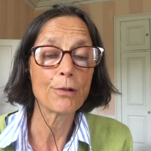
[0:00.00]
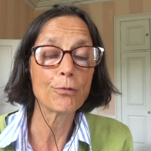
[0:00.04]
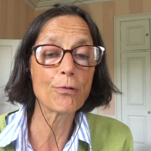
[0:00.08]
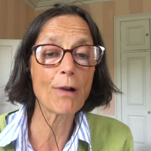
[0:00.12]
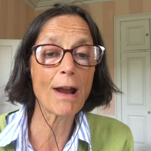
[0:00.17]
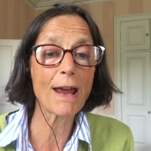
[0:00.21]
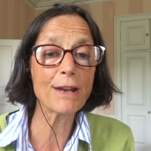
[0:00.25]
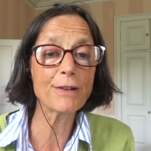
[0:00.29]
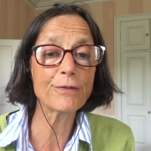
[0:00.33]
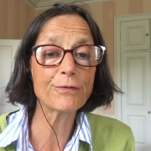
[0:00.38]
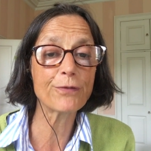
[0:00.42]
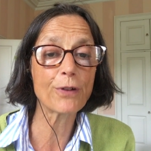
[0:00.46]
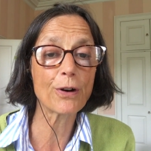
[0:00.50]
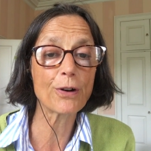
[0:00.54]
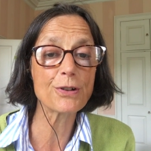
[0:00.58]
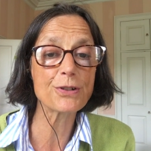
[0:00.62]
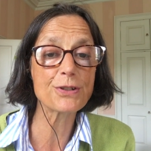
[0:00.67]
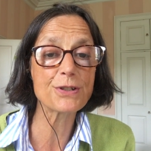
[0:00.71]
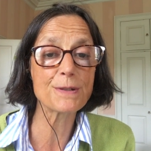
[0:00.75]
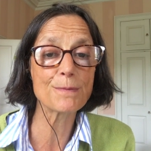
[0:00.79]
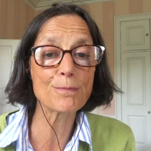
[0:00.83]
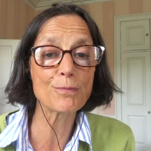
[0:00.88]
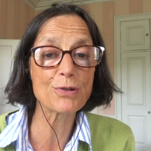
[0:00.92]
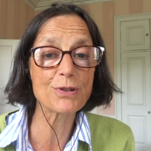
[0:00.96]

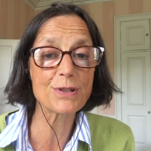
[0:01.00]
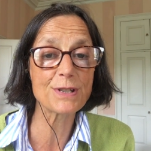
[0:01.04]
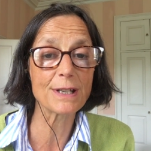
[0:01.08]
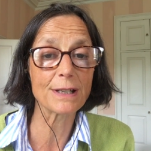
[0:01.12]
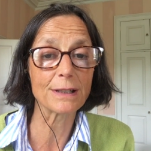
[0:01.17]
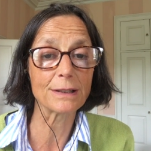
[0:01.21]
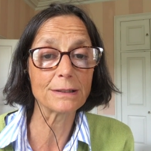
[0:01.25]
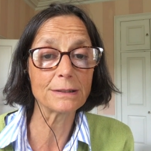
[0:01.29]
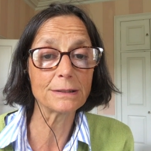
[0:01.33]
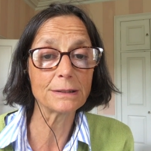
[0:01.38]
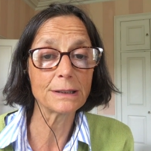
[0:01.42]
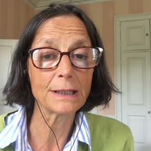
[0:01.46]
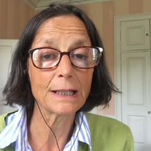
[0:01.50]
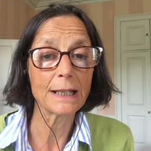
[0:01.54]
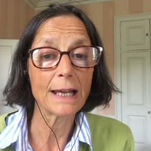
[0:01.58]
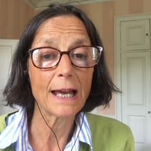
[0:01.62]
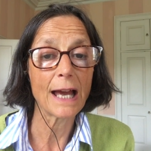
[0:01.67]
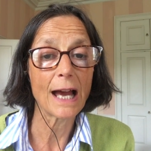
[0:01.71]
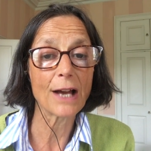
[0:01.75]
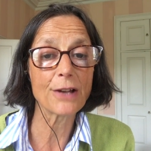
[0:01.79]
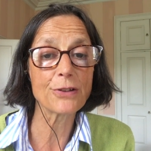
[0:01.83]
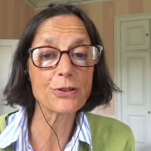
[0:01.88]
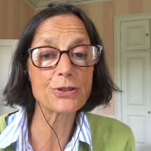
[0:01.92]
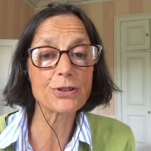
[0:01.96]
Rainforests in Brazil
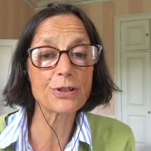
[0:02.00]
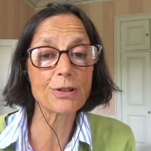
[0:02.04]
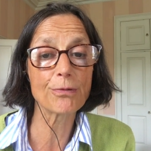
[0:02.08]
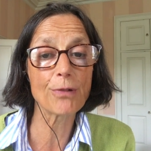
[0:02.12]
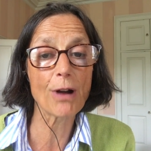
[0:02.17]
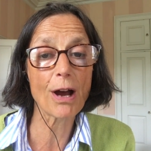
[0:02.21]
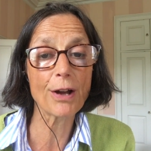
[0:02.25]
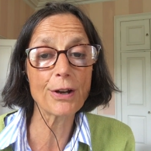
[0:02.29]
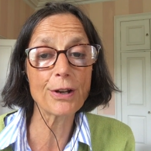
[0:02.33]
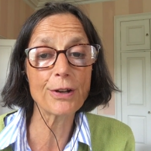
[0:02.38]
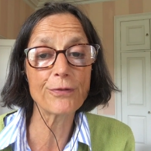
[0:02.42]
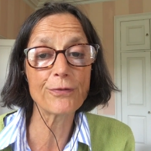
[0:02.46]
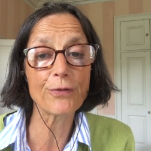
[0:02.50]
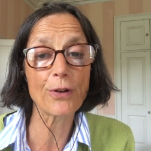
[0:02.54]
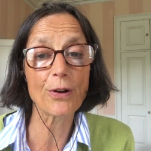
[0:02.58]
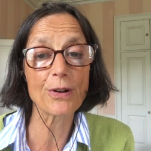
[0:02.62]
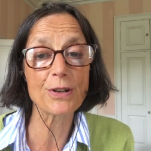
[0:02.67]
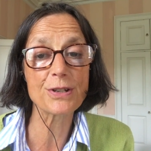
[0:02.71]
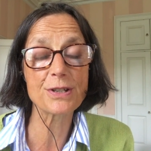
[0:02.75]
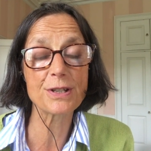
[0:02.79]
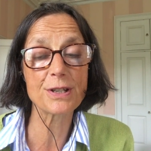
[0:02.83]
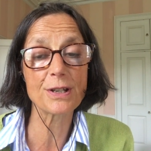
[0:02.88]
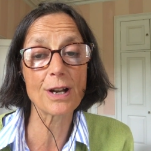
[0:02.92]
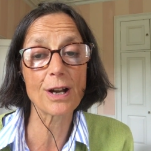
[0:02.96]
and Cerrado
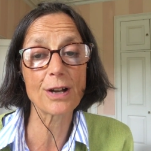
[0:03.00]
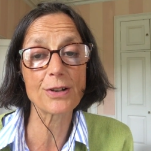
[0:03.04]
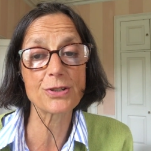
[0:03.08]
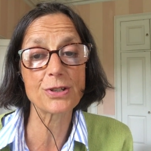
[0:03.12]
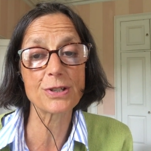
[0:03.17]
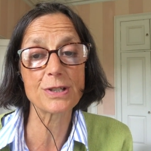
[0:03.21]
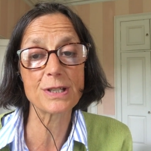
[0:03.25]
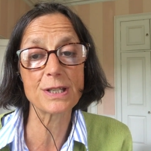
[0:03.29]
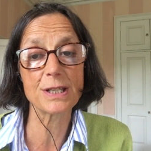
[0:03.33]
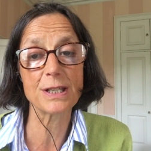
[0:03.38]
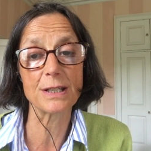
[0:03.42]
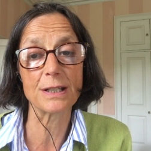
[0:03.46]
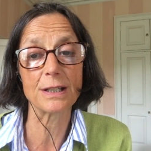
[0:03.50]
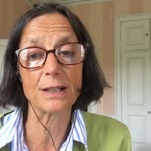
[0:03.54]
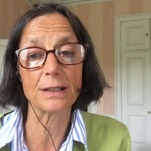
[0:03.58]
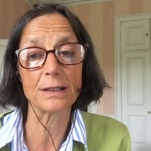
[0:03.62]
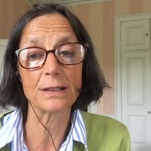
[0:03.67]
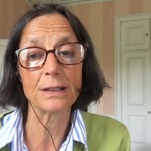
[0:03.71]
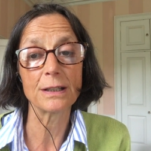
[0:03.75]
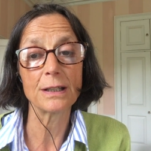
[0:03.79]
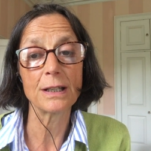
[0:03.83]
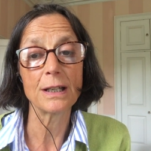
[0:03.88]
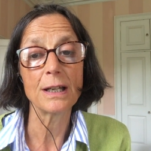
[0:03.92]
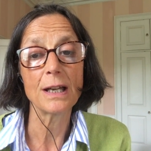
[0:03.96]
forests in Argentina
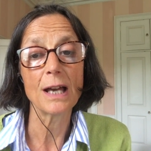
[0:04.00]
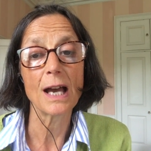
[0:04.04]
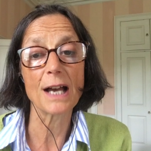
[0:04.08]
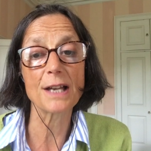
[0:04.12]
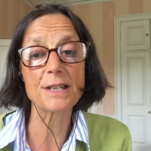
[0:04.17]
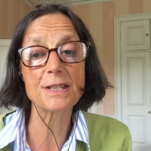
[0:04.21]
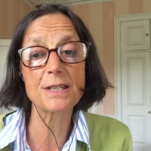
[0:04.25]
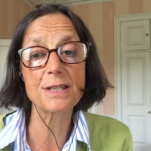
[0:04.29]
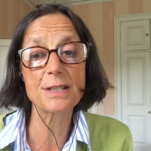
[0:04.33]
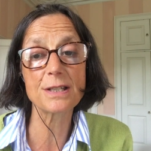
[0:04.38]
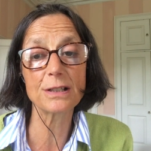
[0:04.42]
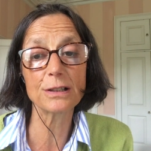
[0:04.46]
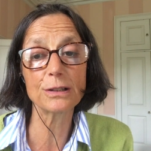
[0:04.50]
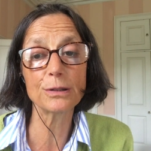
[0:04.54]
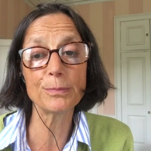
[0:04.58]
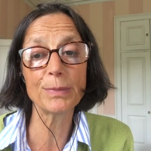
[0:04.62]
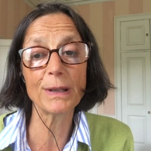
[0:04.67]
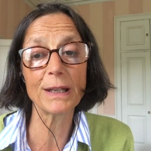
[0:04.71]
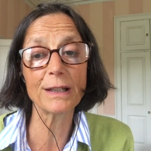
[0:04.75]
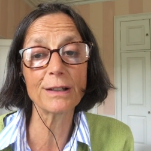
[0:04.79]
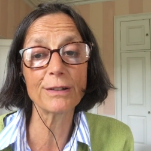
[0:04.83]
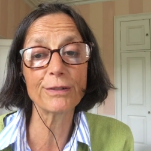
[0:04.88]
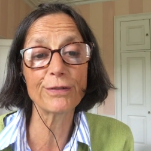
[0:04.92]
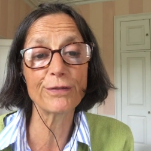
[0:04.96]
are still
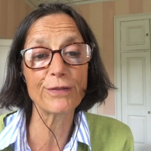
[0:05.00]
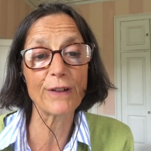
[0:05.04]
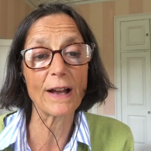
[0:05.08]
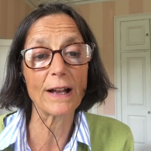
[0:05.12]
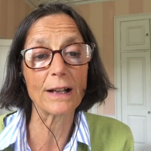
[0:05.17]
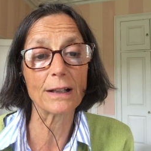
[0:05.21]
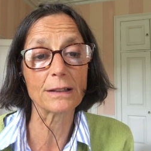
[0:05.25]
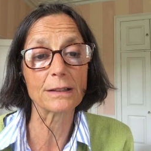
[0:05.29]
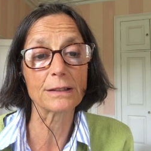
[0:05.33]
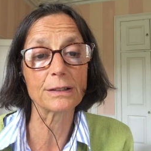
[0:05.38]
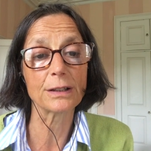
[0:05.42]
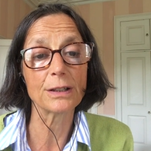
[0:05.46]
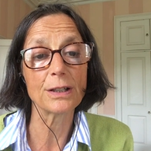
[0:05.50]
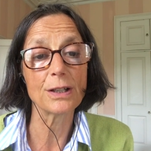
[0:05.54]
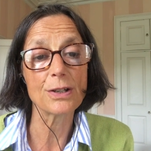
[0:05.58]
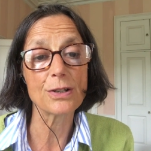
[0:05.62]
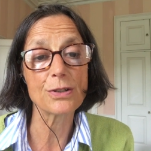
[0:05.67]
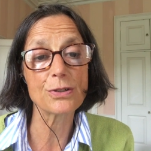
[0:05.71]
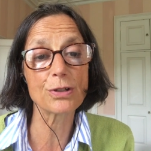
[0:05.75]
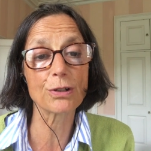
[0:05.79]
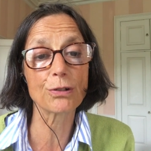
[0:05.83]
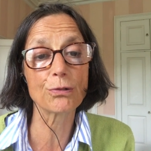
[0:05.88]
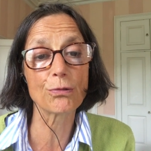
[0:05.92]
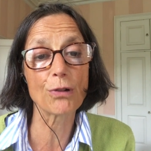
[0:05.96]
being felled
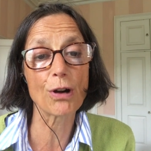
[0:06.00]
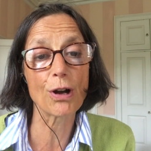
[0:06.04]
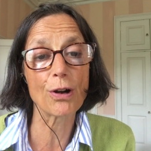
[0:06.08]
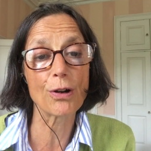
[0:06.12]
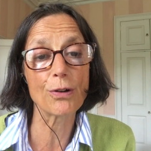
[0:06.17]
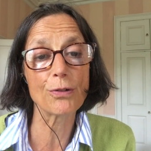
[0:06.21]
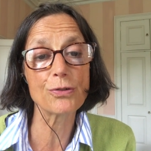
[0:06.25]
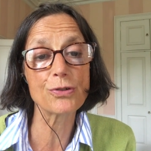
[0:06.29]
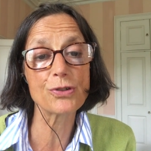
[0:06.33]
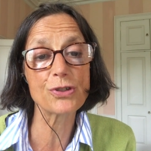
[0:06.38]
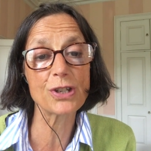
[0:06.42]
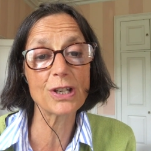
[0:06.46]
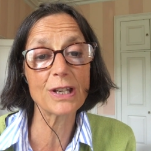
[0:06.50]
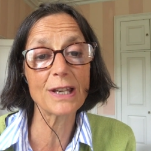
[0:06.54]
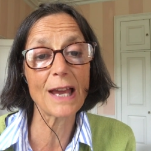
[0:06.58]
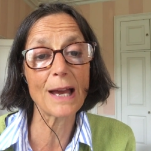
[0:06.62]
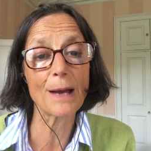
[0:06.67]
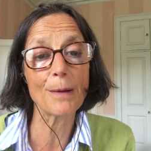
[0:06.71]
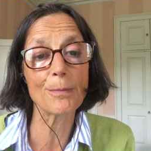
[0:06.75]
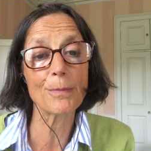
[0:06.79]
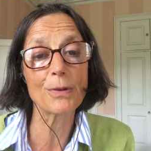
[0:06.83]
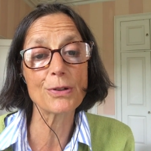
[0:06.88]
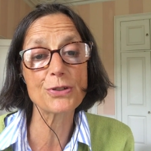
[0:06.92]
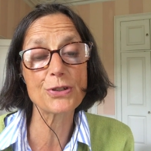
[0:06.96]
to grow
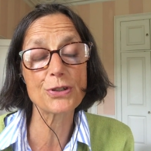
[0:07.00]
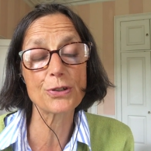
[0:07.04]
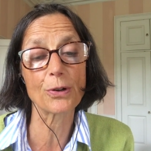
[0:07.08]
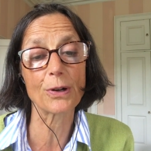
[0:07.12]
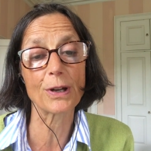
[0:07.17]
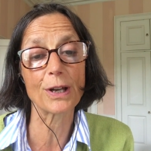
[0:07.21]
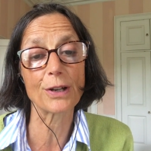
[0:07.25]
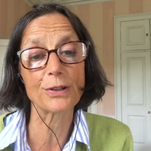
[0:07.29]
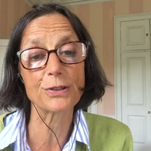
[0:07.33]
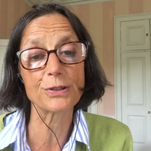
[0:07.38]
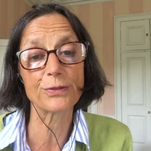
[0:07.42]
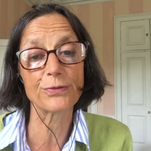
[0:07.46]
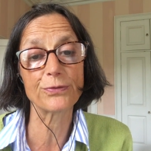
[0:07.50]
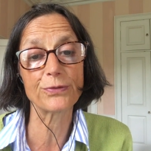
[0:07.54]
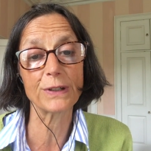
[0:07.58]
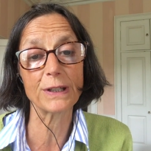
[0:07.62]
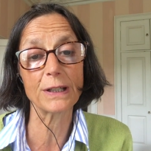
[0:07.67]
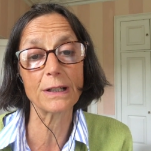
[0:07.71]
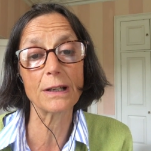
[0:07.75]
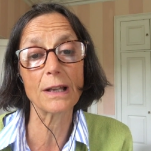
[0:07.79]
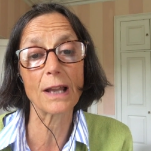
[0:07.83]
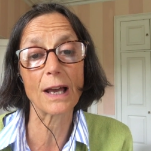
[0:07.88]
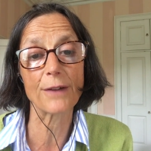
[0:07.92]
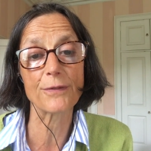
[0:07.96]
GM soya to
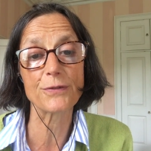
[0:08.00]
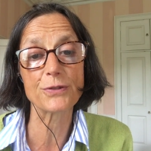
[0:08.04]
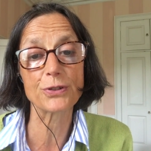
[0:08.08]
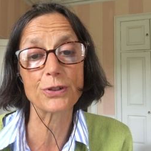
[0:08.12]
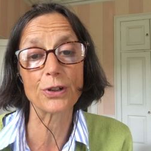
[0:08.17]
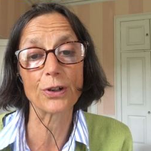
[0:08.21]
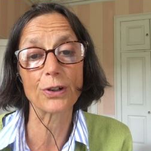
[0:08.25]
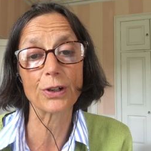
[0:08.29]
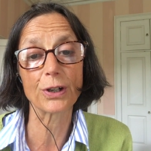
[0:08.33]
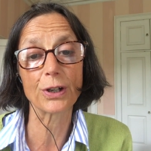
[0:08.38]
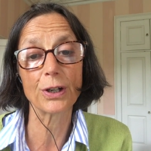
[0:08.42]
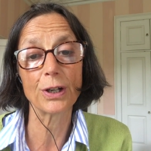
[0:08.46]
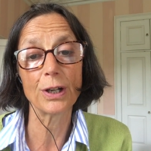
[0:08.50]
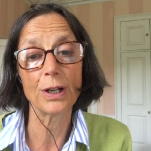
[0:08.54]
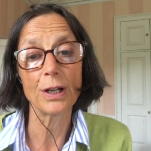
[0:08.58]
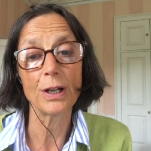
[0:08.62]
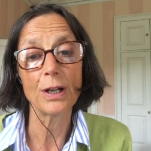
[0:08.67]
feed livestock.